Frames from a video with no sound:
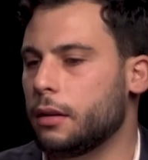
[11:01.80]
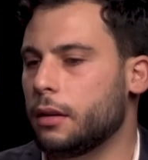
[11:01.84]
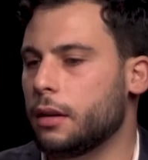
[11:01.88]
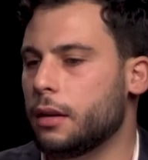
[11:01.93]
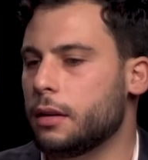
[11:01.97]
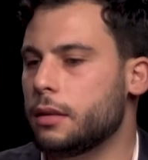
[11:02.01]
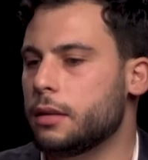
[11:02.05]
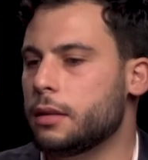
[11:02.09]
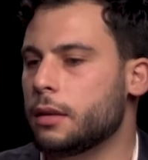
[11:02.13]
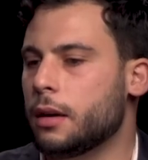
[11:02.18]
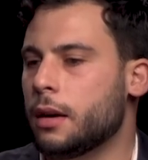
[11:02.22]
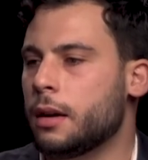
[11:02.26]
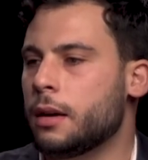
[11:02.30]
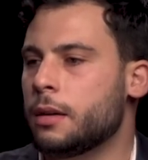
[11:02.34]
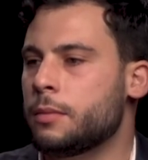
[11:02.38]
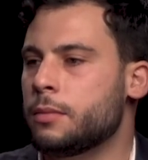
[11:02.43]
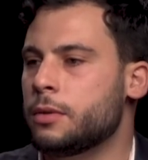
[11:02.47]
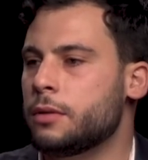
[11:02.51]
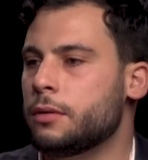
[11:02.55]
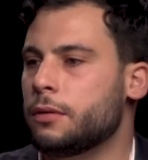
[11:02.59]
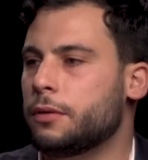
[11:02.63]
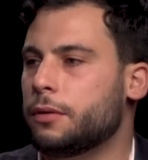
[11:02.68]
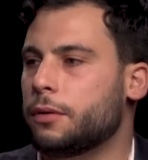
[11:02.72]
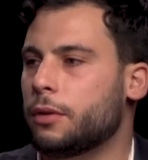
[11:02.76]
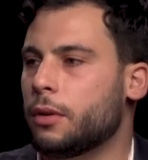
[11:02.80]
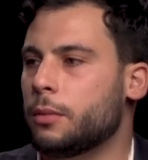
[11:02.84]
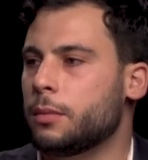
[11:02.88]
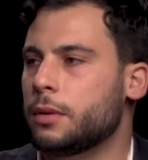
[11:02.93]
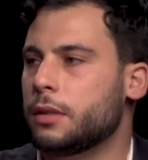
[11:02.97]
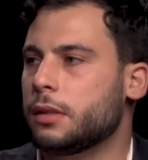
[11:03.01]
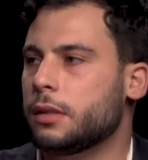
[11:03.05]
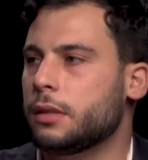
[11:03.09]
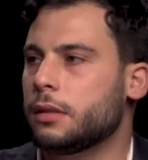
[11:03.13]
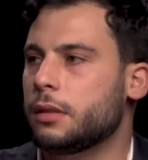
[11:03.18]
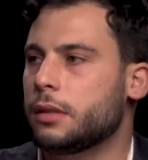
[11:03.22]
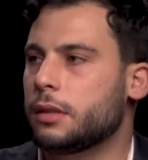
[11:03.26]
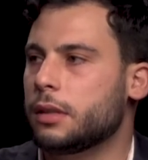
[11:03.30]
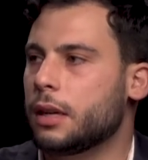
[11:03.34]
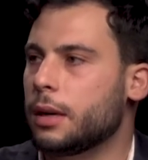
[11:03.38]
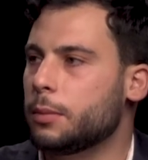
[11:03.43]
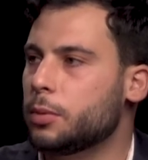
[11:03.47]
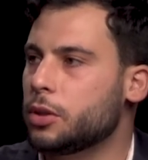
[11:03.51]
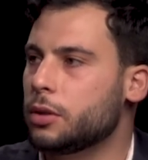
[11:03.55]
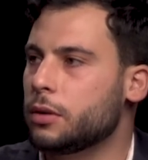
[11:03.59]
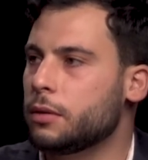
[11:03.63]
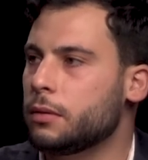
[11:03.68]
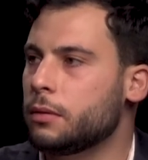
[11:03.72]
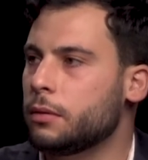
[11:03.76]
a diamond from its
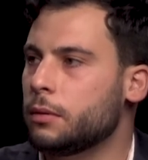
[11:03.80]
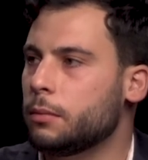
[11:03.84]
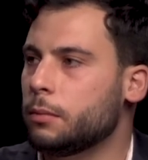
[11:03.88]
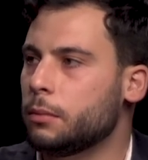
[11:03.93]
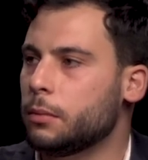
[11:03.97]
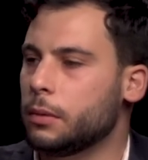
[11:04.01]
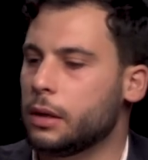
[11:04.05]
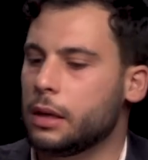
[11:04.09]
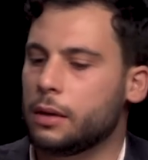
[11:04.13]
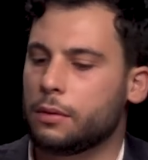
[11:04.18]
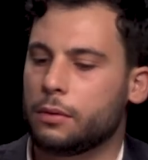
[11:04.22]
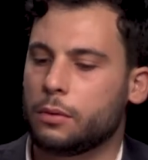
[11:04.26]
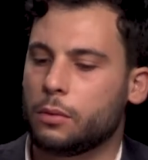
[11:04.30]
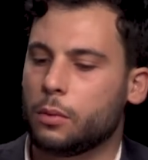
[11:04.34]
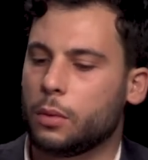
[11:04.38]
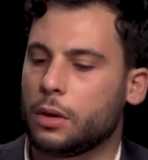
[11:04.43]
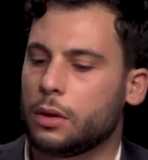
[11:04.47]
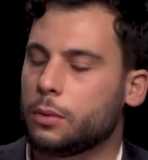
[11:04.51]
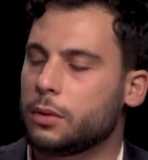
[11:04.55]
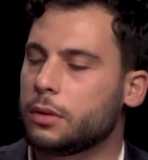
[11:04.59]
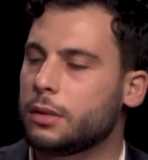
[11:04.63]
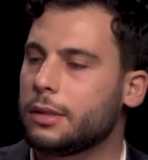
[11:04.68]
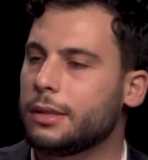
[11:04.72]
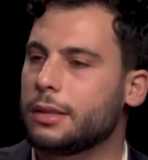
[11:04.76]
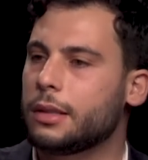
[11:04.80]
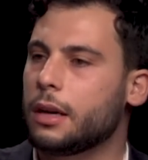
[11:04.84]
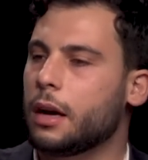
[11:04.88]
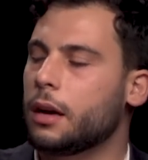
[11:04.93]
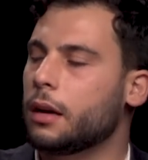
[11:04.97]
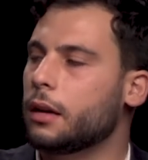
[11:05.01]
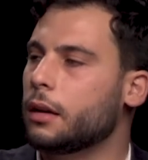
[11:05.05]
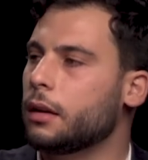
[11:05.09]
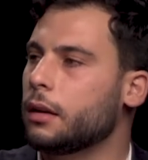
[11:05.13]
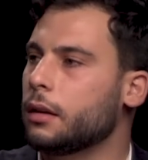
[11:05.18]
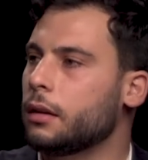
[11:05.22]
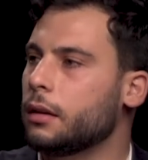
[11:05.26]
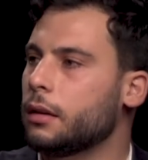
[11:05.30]
inception, even when it was dug,